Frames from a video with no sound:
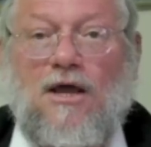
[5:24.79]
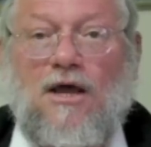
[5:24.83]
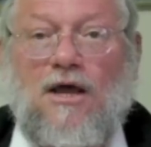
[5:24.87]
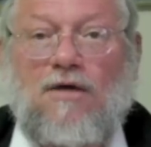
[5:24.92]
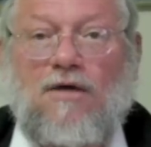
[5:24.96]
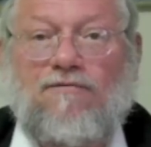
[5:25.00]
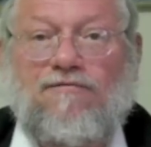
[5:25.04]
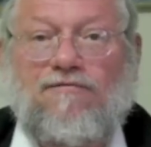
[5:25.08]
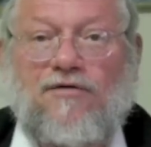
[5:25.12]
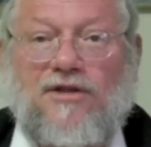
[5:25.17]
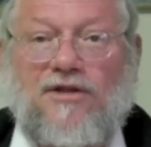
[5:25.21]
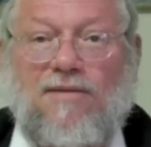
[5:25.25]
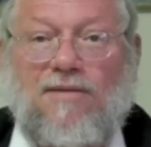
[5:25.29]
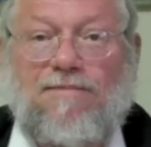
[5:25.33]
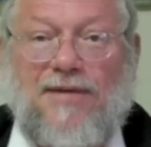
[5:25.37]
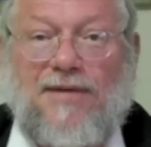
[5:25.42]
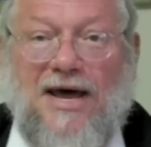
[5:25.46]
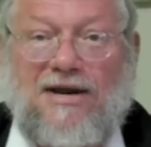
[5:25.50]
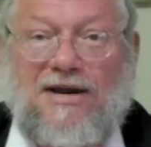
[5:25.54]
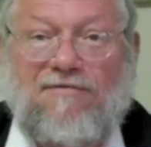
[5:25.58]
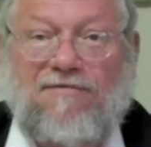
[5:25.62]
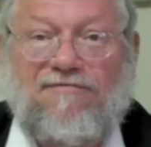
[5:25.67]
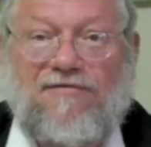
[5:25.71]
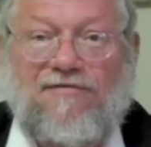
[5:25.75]
for the
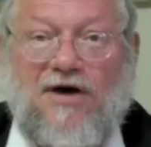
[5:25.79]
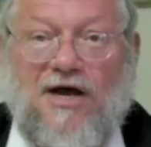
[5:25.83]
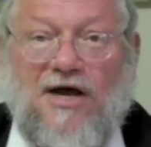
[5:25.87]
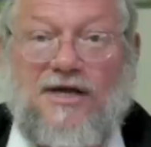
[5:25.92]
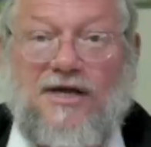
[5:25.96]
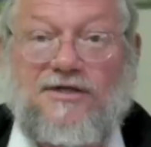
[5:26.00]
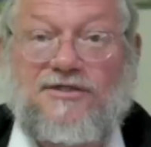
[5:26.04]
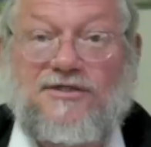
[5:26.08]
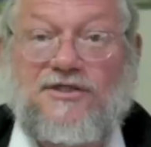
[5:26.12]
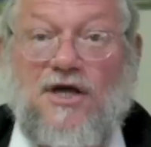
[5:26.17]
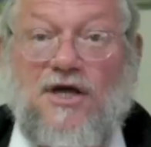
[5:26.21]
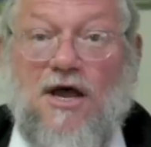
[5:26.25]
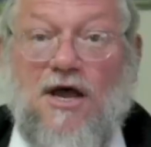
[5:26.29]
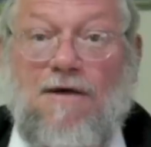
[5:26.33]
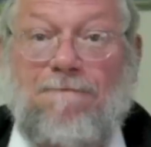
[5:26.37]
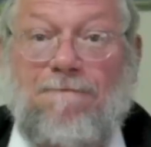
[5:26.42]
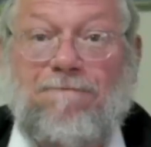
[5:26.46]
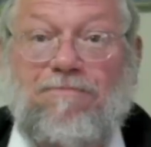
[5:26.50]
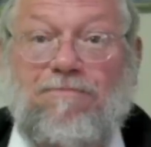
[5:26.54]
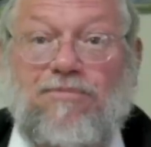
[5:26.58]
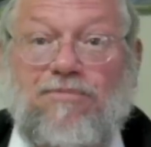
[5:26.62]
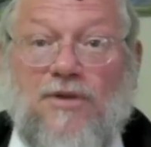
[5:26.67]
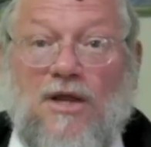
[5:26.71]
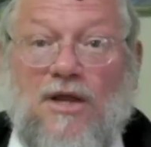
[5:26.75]
pedophiles.
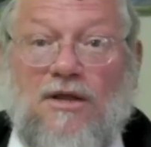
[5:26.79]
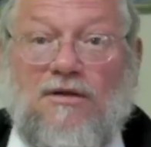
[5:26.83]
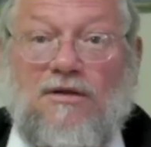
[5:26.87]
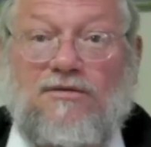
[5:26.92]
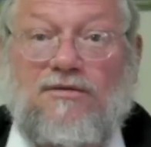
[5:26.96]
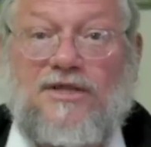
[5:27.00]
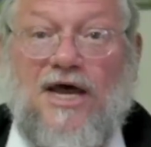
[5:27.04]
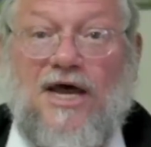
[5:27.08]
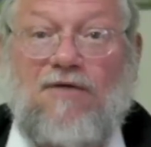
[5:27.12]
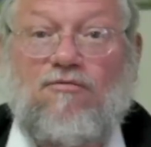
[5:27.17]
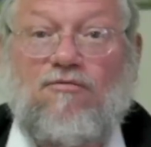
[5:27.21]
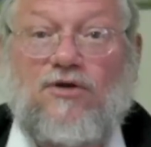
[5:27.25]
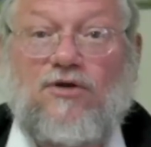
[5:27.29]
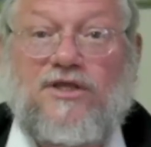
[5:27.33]
They